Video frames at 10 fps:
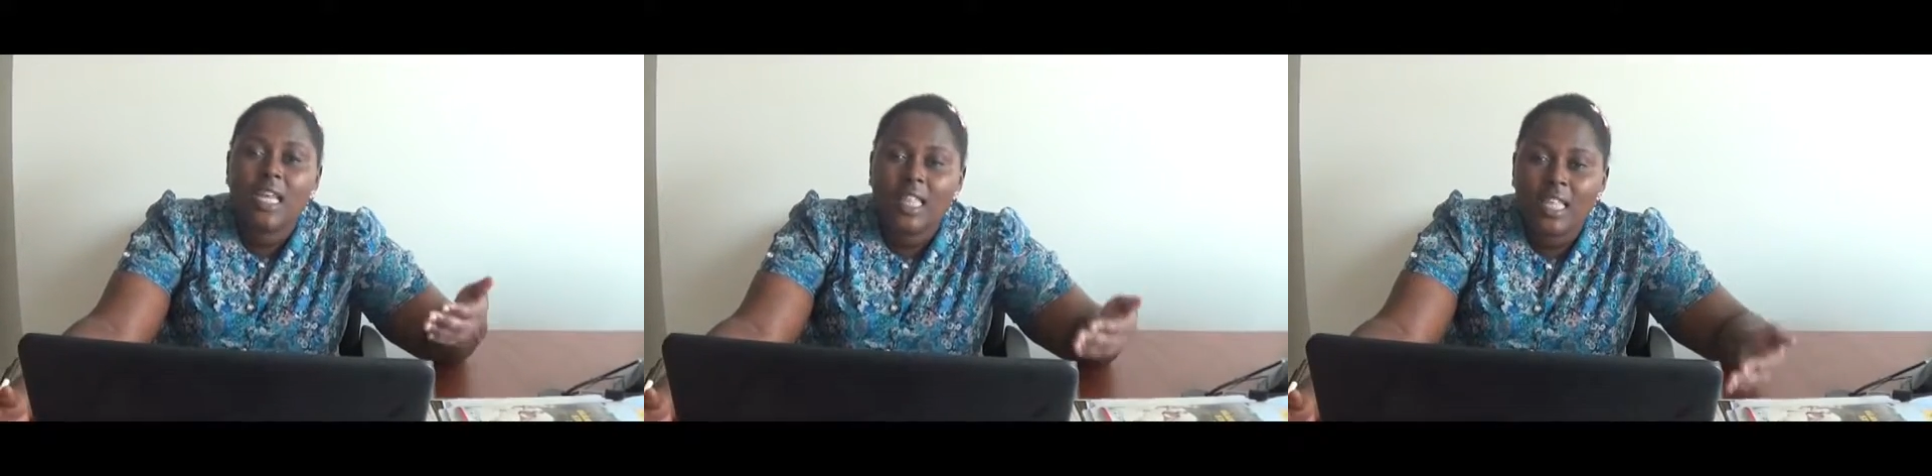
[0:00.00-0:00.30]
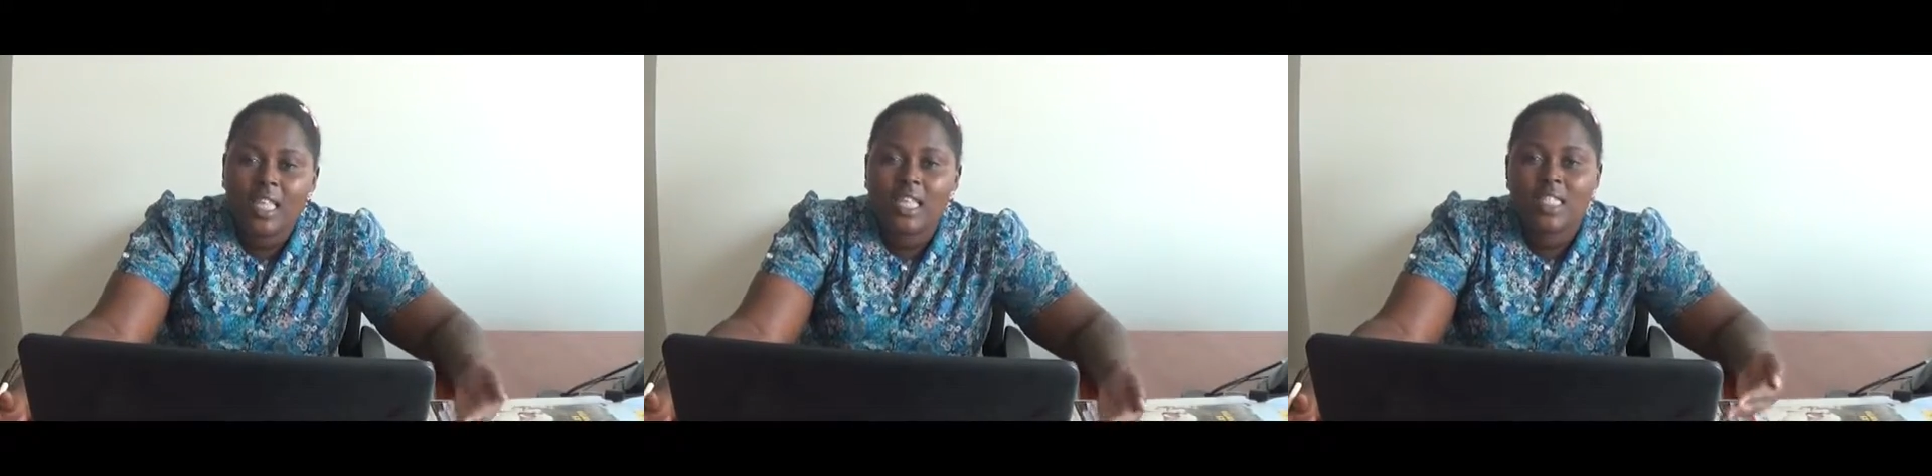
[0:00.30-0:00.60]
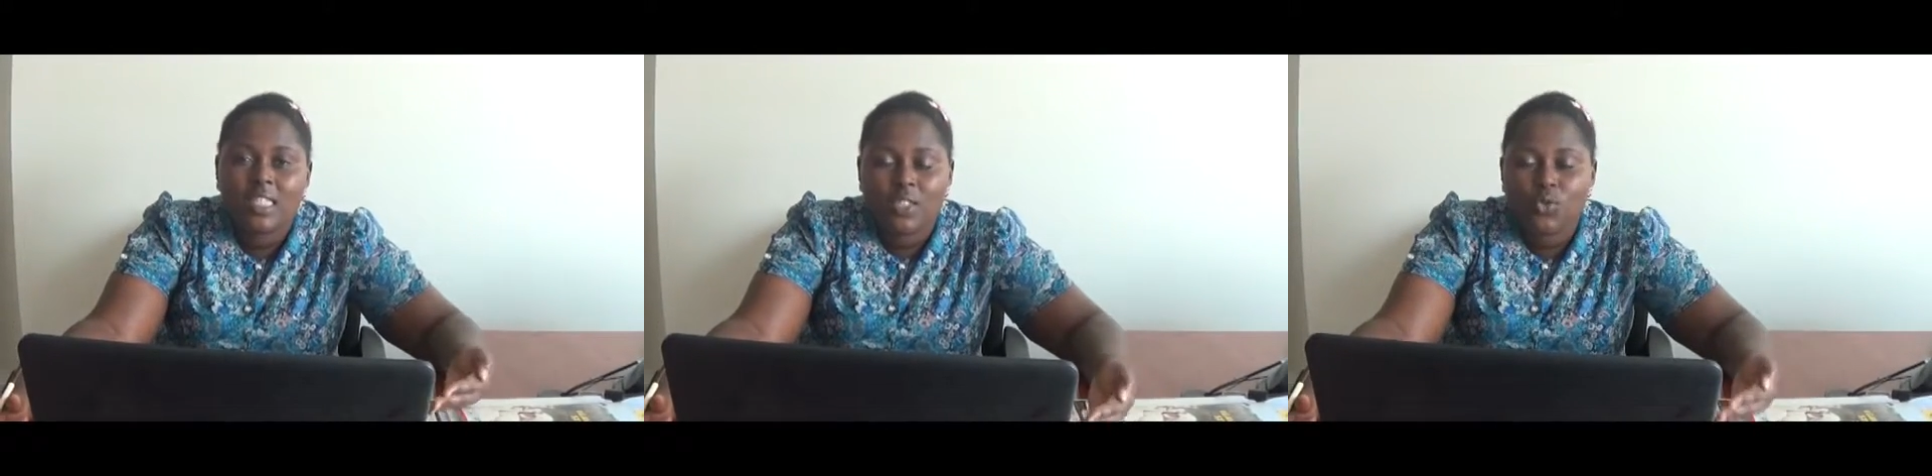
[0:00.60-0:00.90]
the
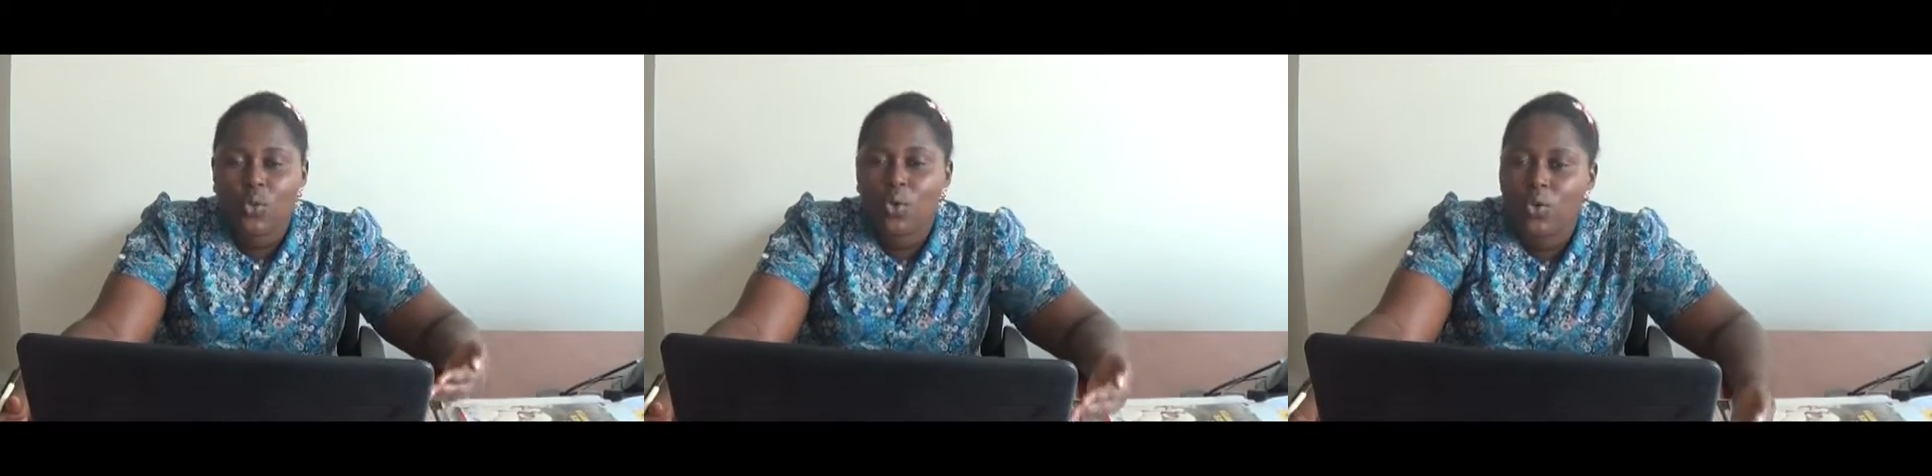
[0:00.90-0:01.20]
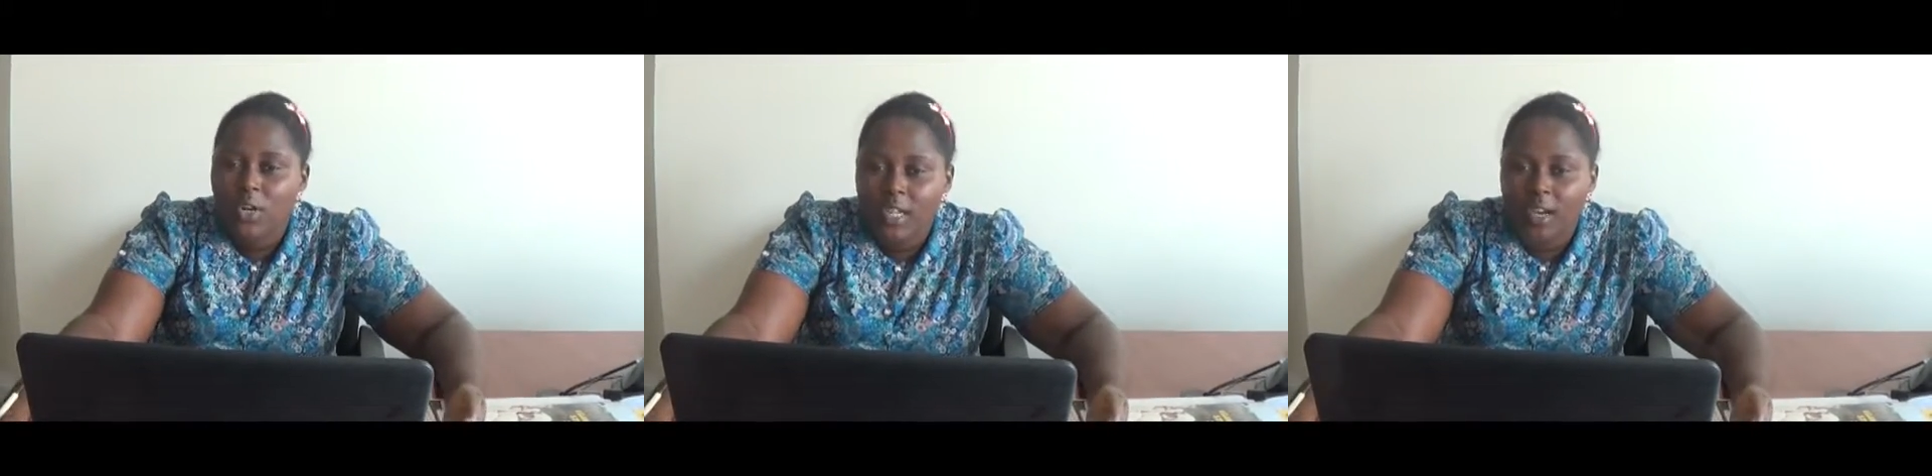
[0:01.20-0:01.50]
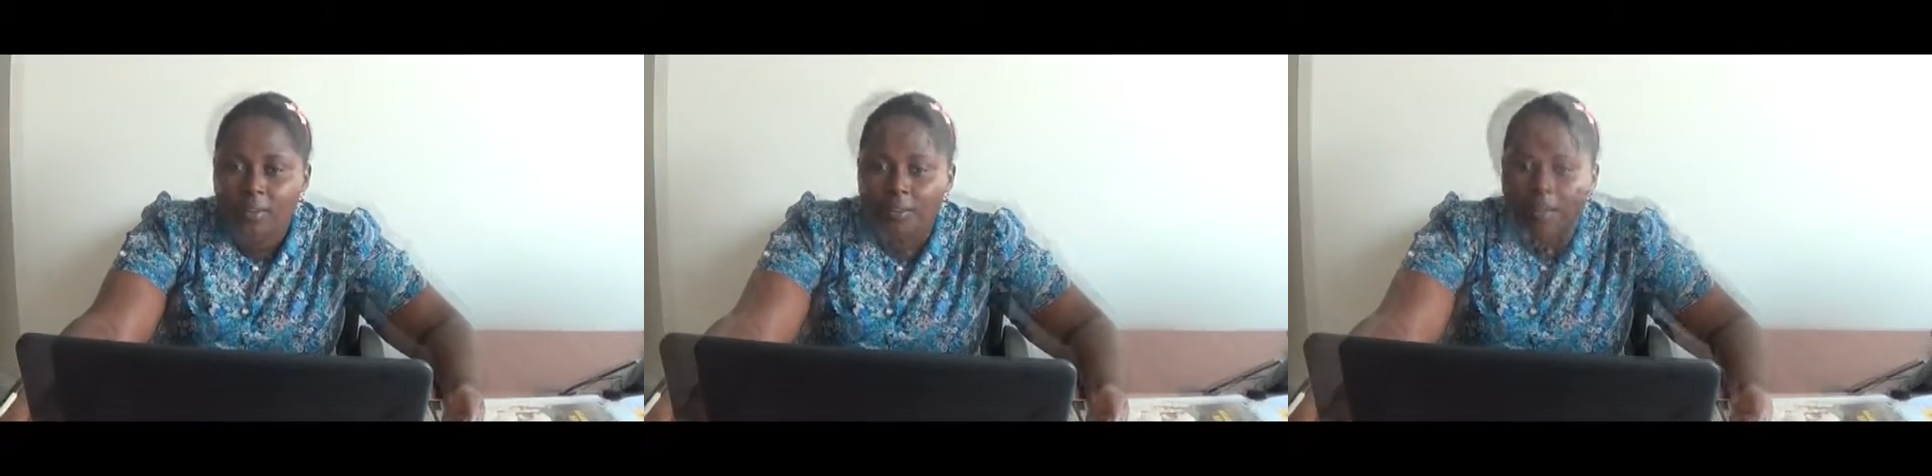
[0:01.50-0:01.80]
things that we already have.